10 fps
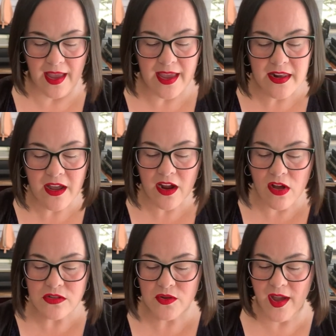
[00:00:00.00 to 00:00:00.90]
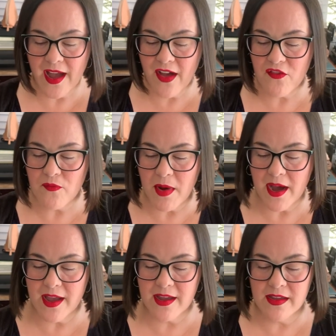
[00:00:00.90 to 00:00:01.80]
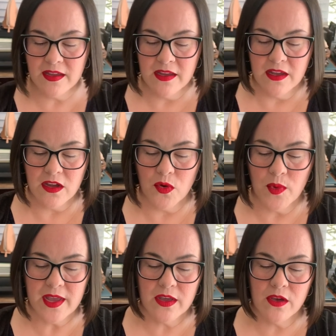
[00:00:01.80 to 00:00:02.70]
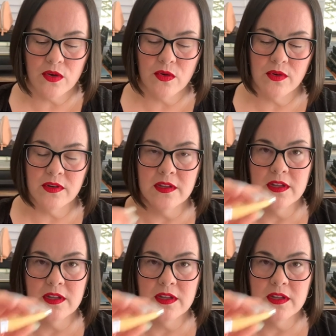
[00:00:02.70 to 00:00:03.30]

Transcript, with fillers: And I also have my Kaweco